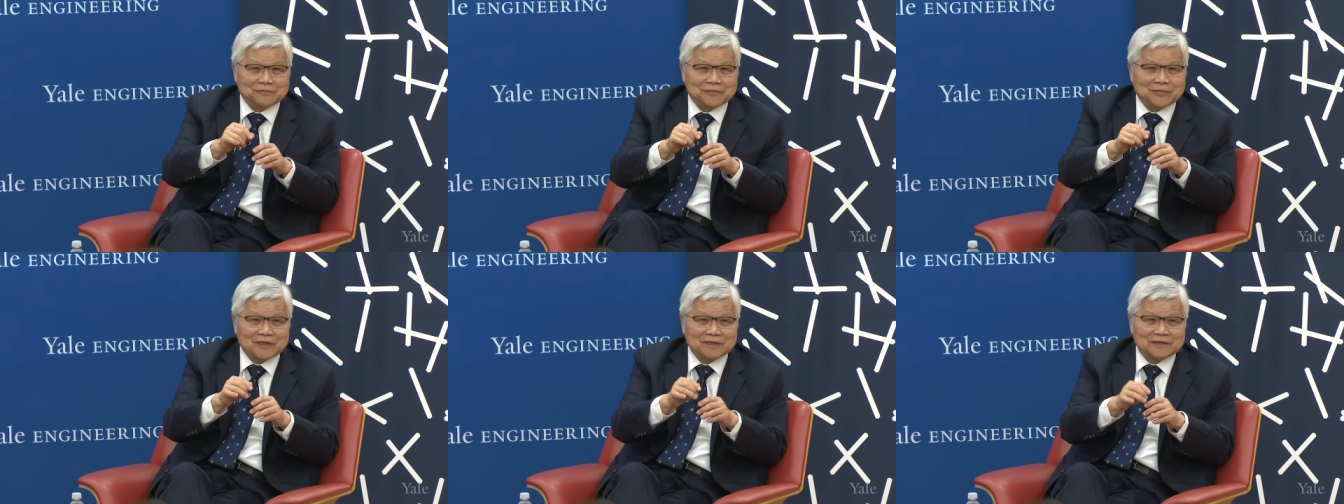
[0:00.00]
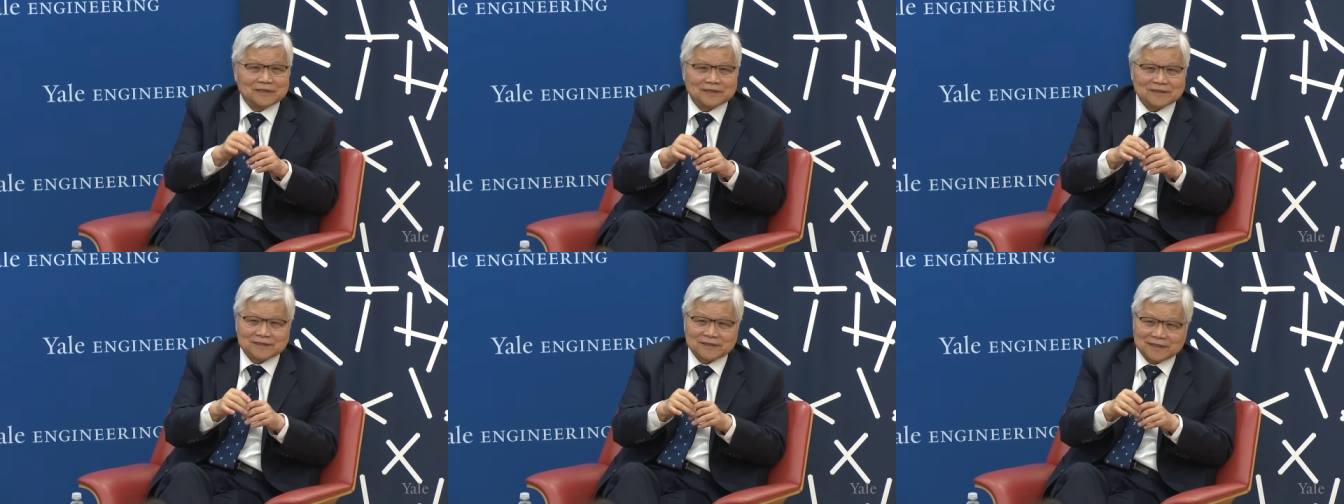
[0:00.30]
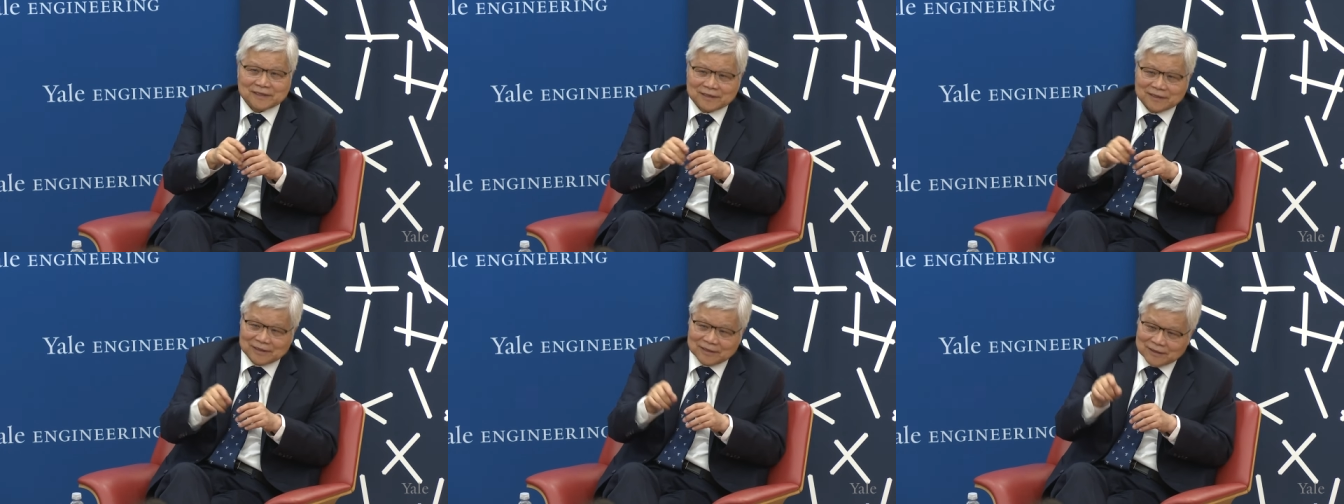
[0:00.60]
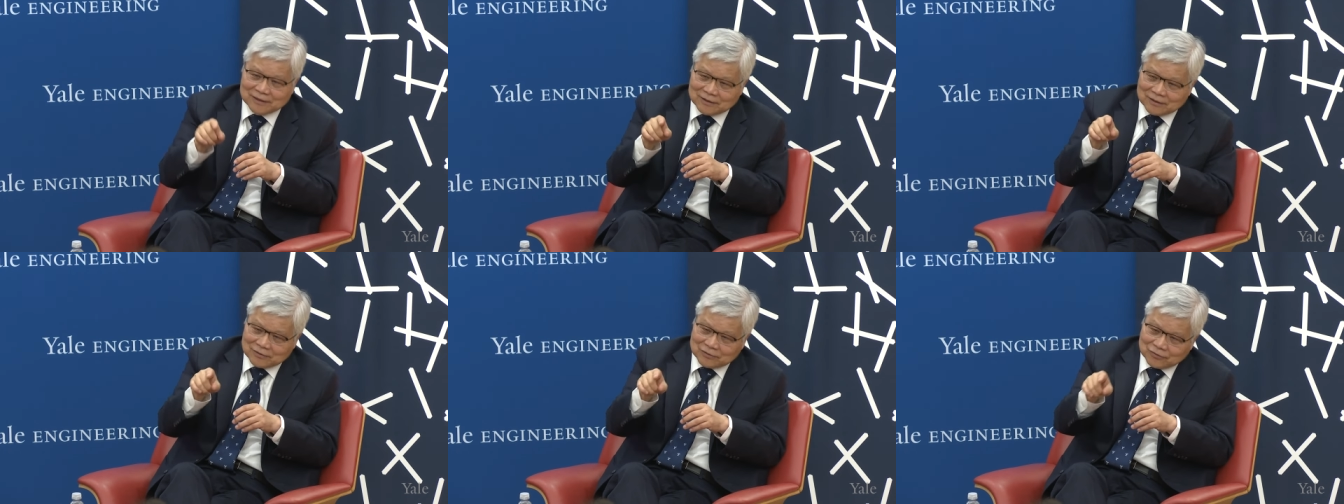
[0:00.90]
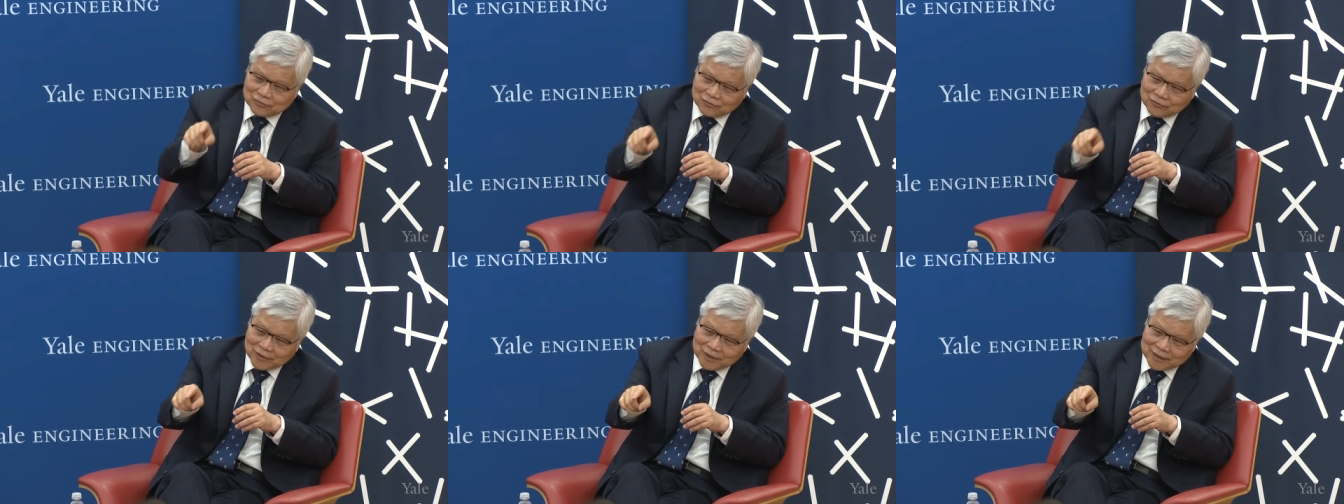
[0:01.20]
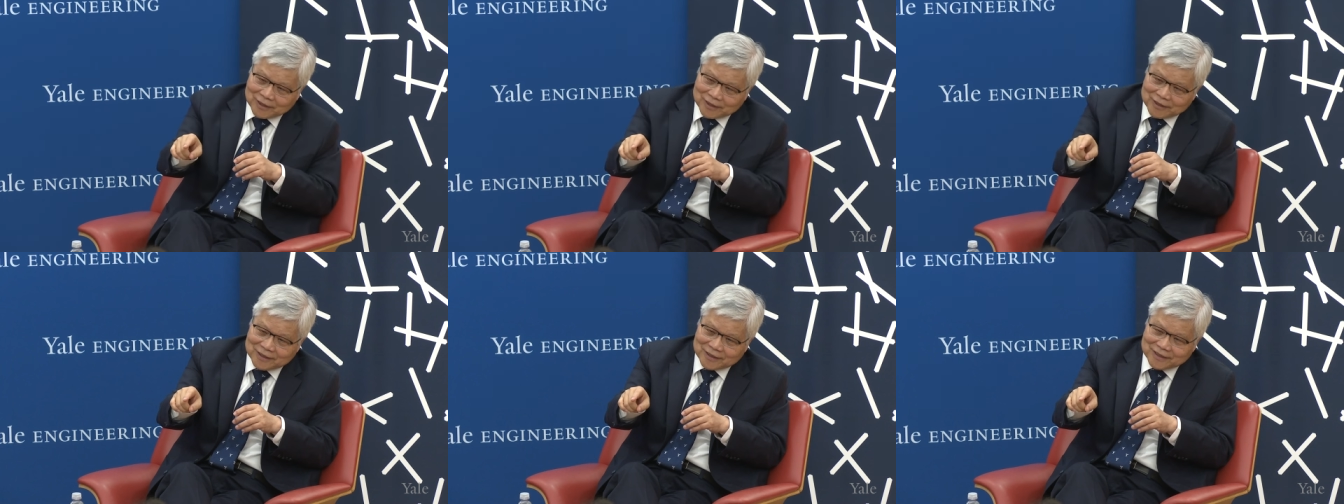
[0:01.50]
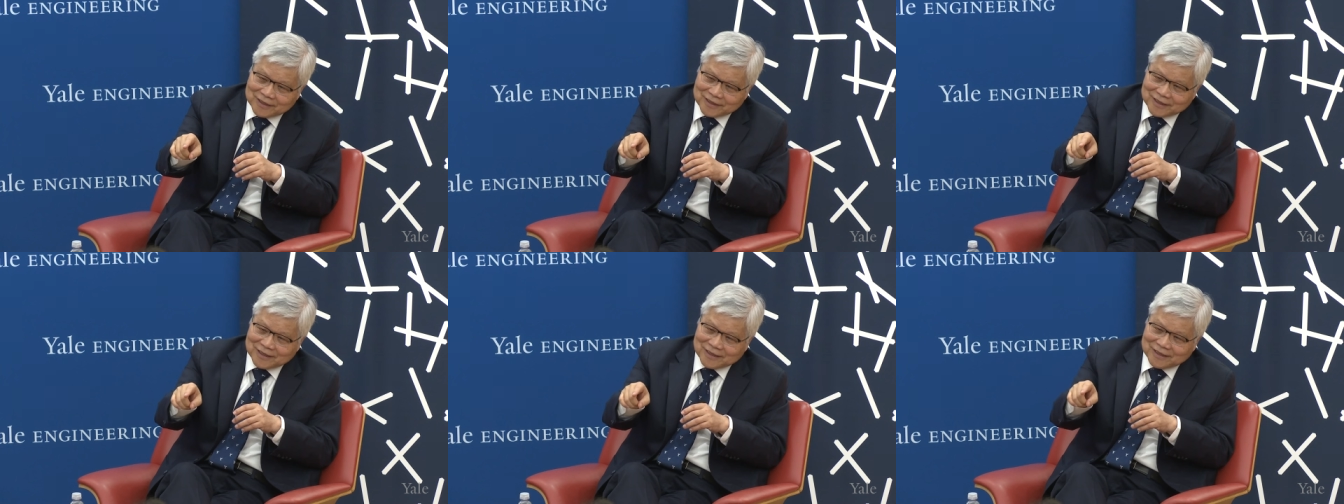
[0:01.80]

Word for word: but just say why